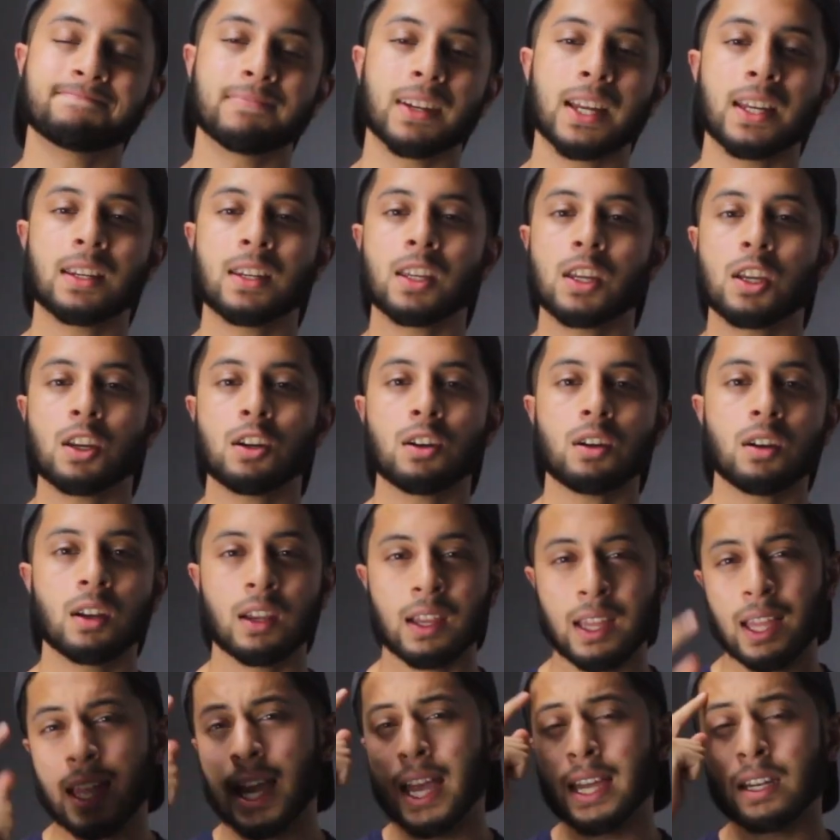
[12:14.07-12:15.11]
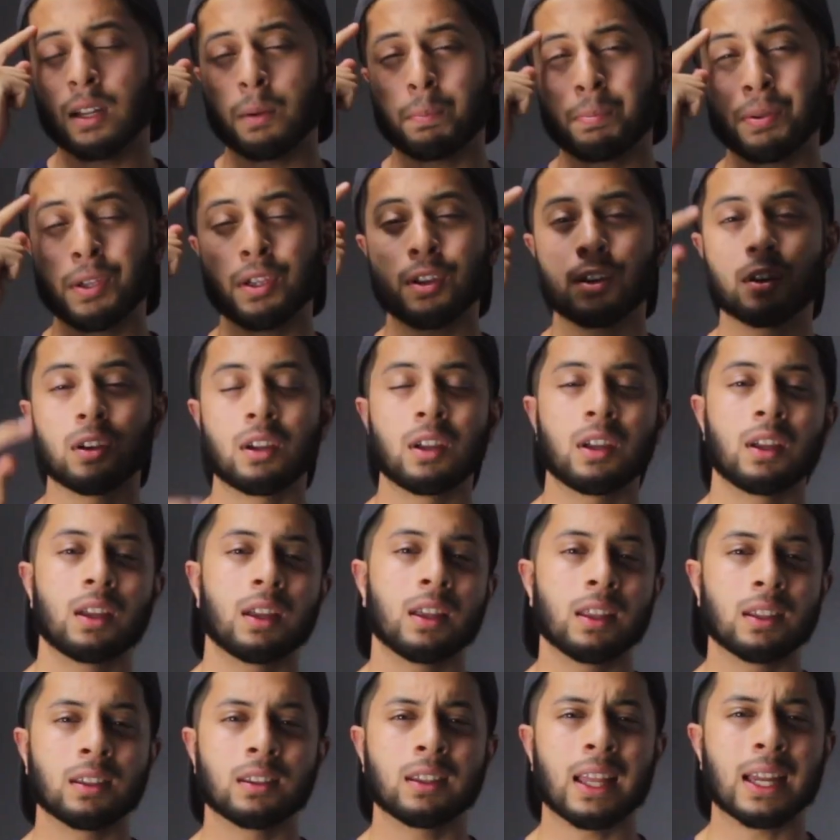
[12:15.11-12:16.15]
in here and up here
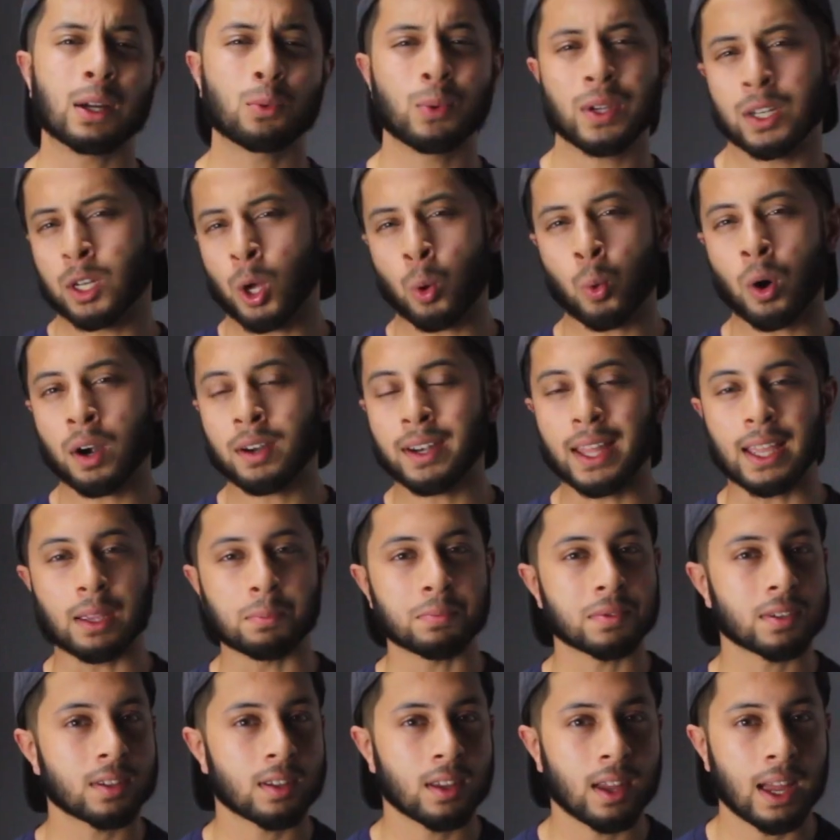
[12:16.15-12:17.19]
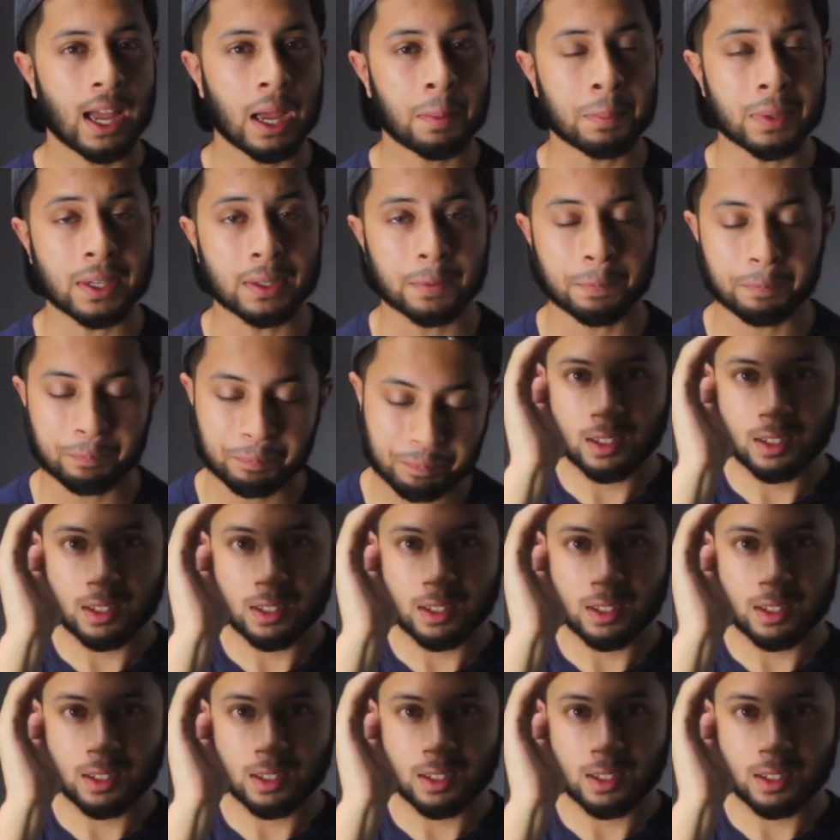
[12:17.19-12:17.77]
like we know our names. Ameen.